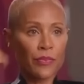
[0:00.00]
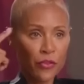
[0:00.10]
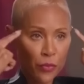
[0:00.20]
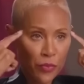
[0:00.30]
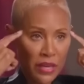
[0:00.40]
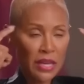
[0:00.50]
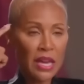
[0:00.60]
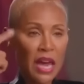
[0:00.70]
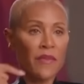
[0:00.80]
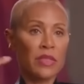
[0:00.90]
For
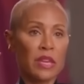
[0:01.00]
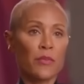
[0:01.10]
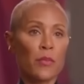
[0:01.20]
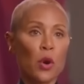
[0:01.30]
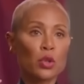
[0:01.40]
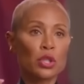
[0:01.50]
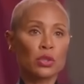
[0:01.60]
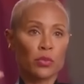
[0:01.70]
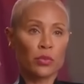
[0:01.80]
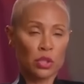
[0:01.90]
me, having the
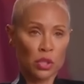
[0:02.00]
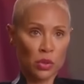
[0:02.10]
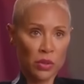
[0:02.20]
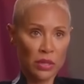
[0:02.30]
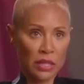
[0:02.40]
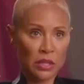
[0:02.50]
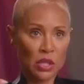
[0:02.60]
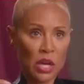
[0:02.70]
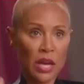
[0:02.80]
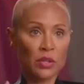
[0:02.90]
emotional maturity
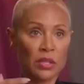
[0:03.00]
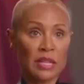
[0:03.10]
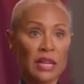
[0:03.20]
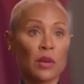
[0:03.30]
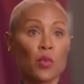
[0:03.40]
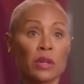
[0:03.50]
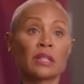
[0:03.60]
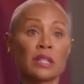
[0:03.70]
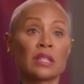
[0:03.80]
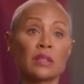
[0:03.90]
to understand what
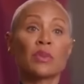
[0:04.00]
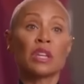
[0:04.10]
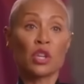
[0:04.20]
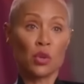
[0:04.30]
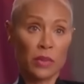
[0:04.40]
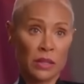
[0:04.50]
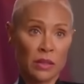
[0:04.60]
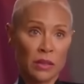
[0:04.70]
it is to be human